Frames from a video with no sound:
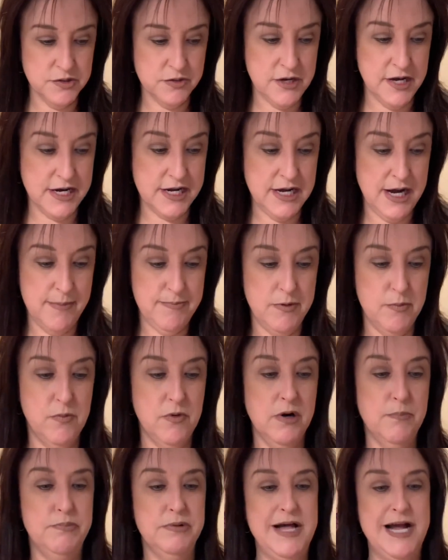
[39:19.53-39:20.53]
got a couple
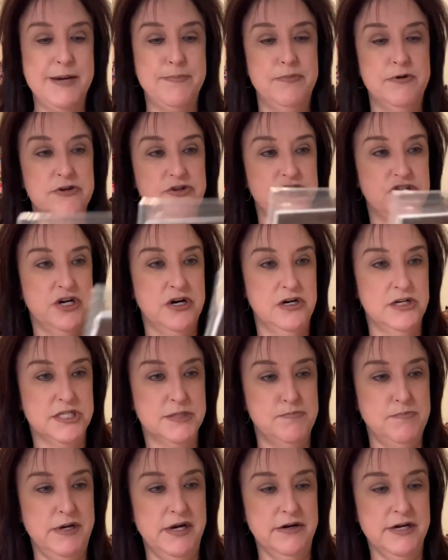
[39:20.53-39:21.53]
more Blackbird charts.
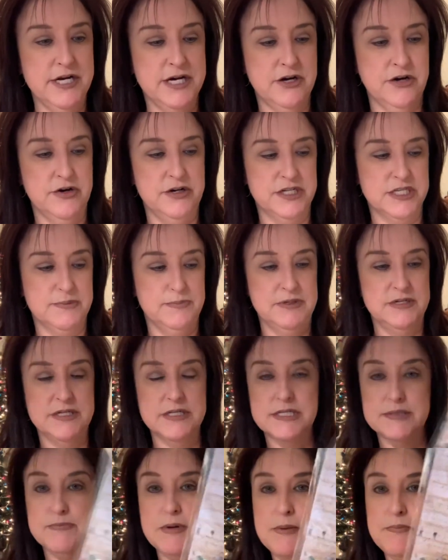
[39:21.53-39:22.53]
Merry
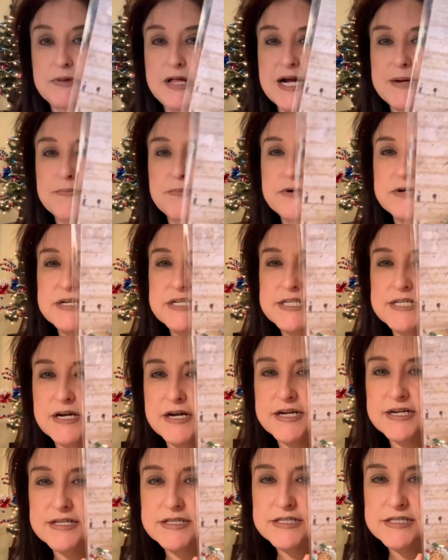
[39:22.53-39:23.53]
Christmas by Blackbird
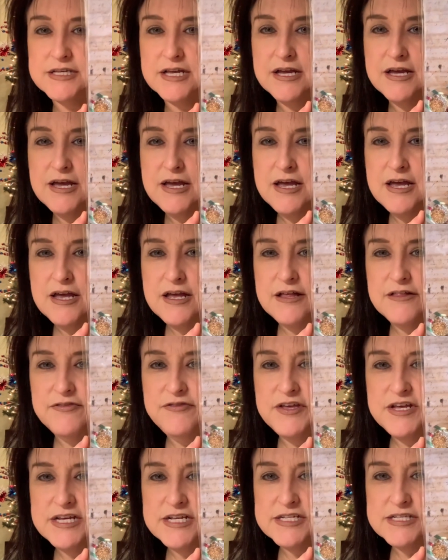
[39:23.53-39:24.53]
Designs.
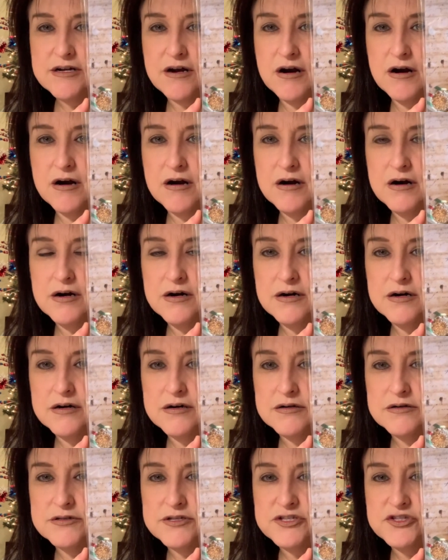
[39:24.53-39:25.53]
These
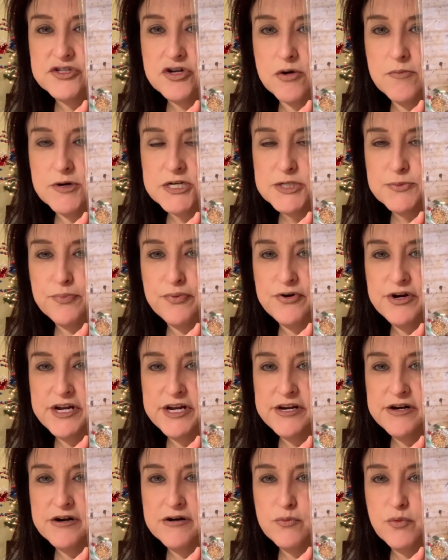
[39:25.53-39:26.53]
are so much
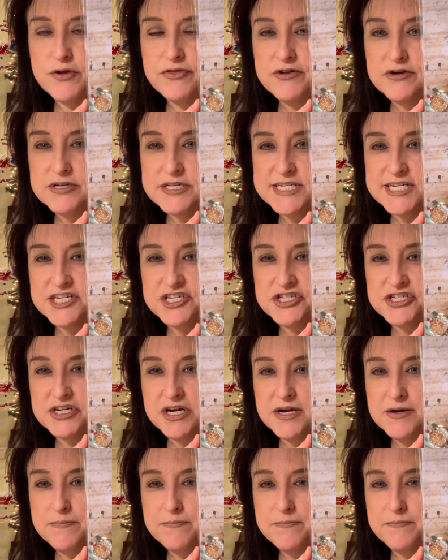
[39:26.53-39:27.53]
prettier when they're stitched
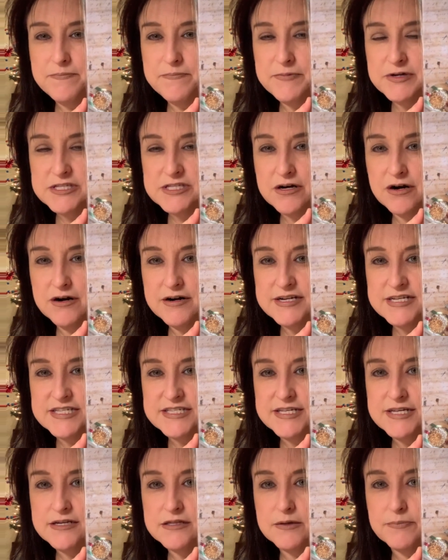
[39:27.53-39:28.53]
up. It's hard to
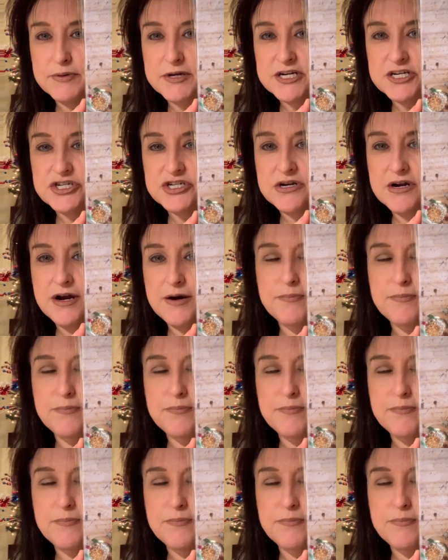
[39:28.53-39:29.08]
see in the picture how